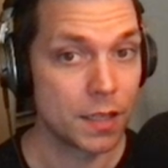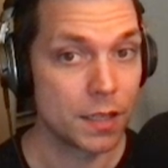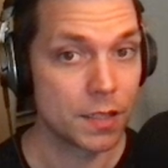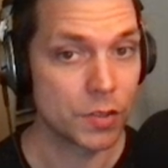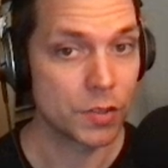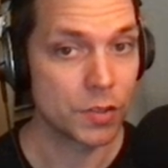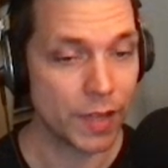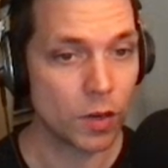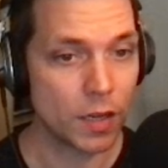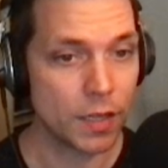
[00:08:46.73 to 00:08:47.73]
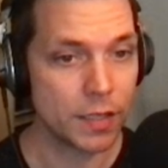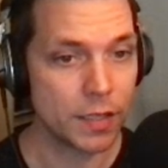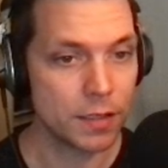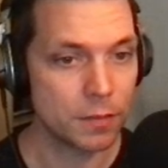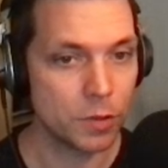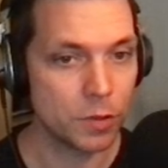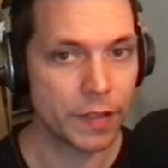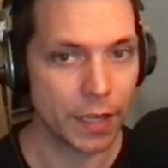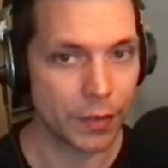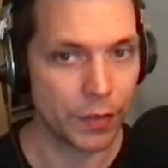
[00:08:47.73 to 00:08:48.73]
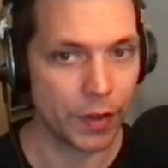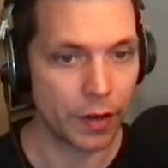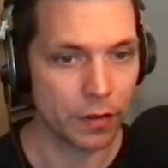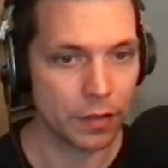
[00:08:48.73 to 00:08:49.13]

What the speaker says: So that's why moving the knight there,